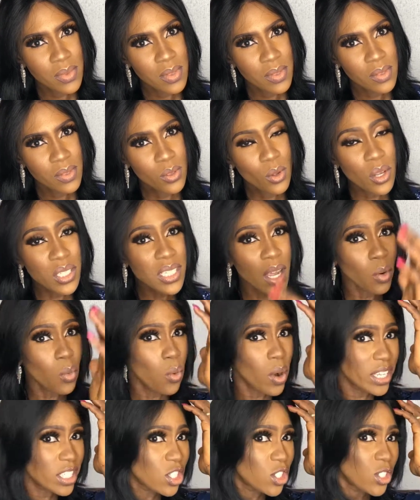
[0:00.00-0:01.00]
Those are
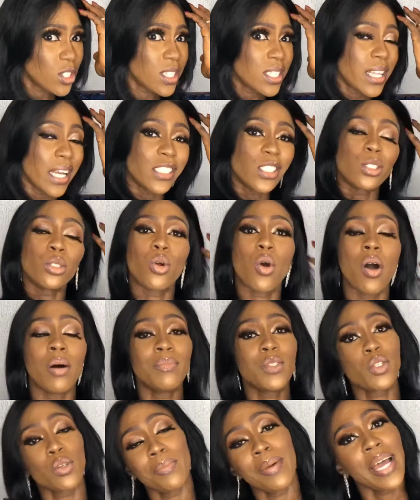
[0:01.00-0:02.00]
questions that should come
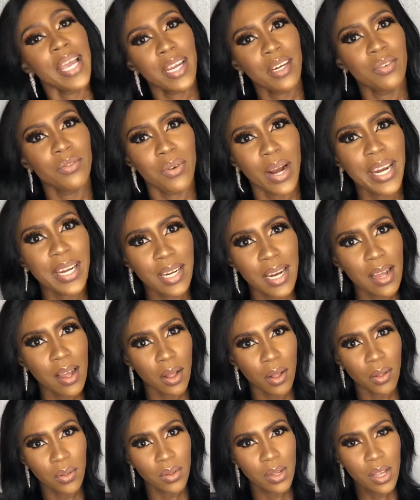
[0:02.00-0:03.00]
to mind right
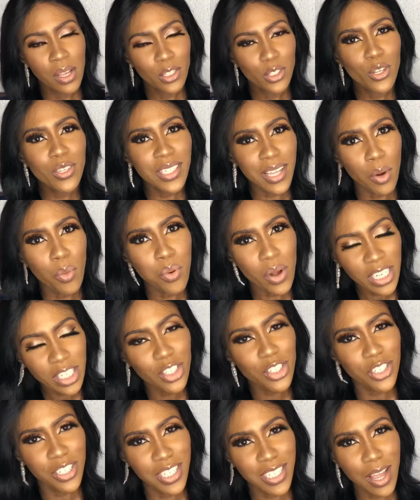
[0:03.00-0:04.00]
now. Those are
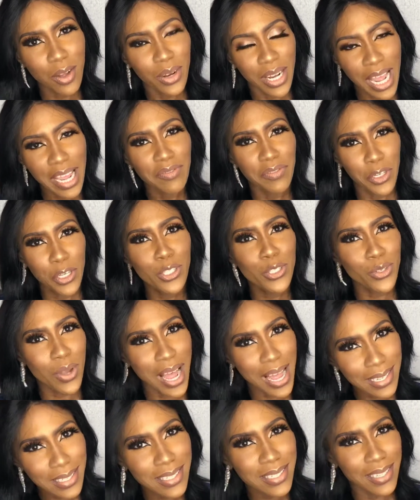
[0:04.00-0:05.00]
questions I would like for you to
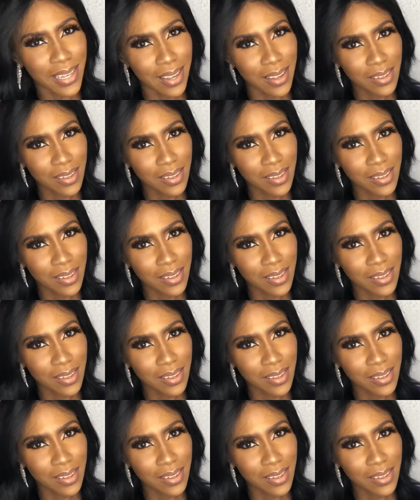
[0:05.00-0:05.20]
answer.